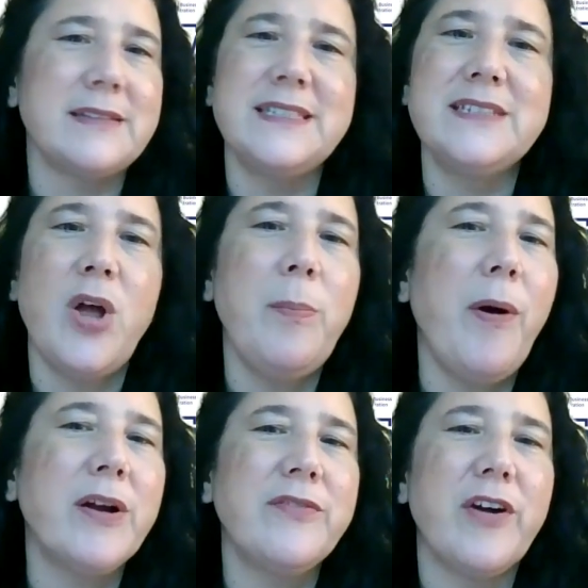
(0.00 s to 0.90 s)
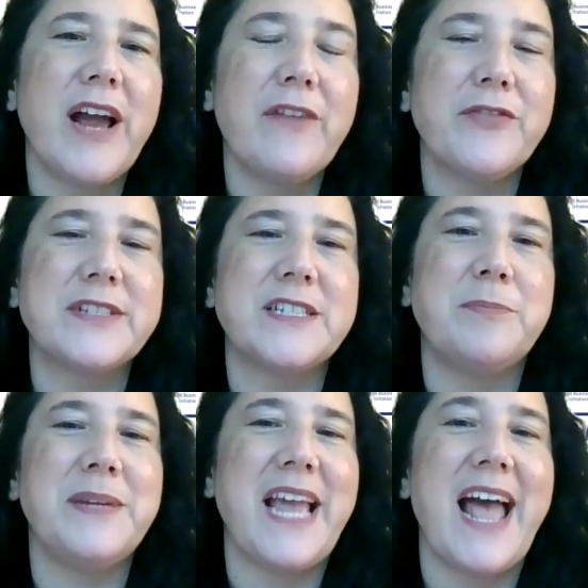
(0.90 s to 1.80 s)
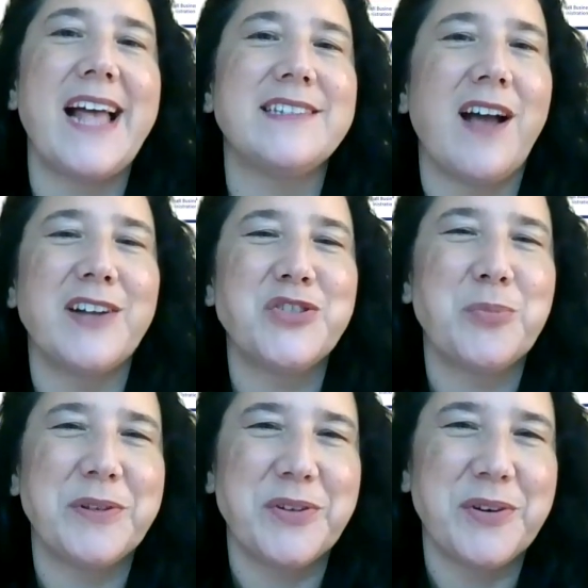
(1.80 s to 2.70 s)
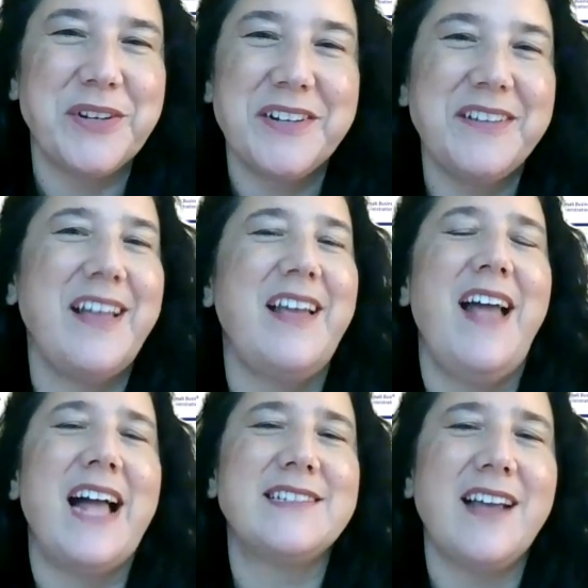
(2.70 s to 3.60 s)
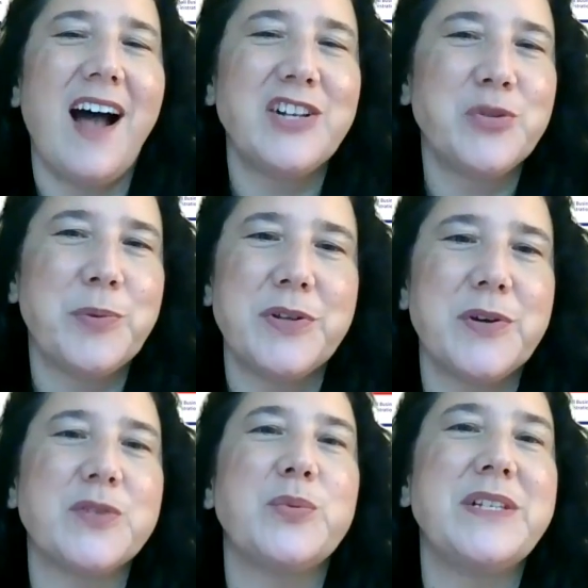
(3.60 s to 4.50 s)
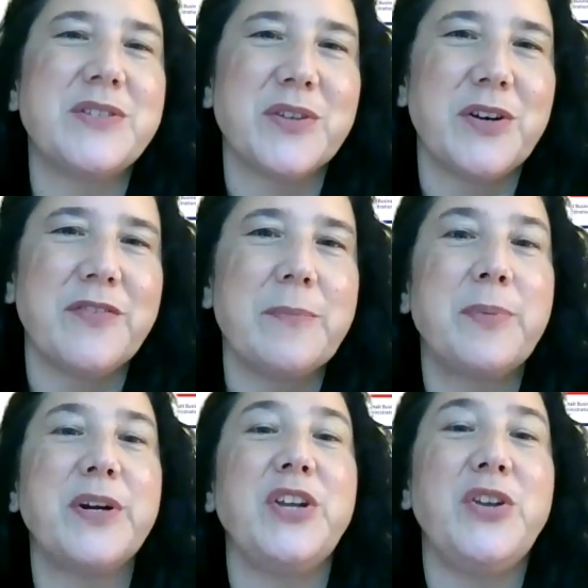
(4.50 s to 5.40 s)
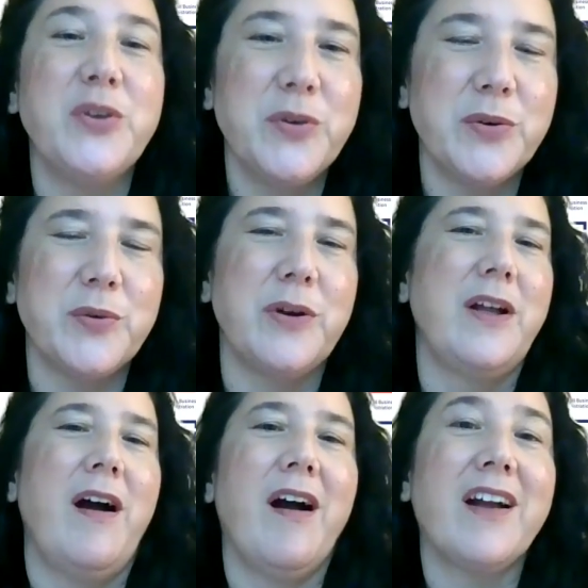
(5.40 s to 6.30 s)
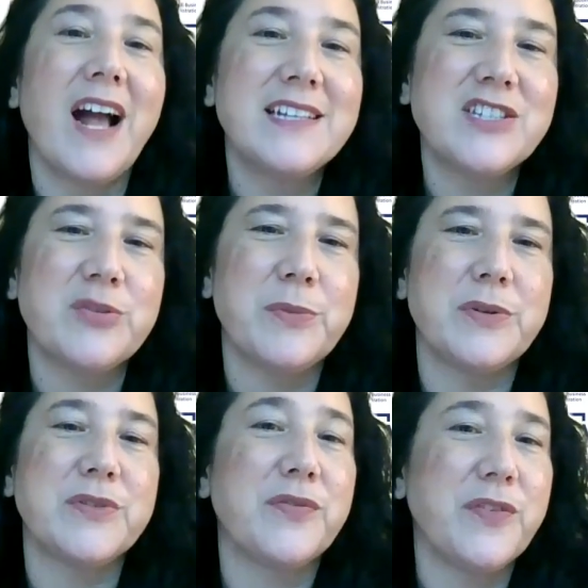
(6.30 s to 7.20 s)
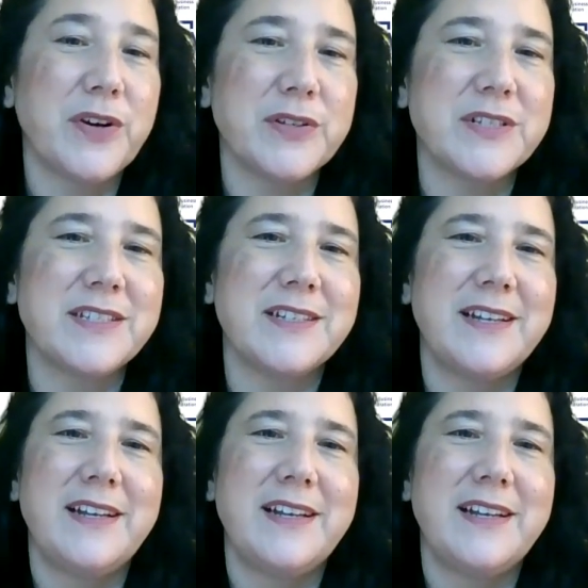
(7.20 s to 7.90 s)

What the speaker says: This is all part of our efforts to be as entrepreneurial as the entrepreneurs we serve and put you, our customers, first.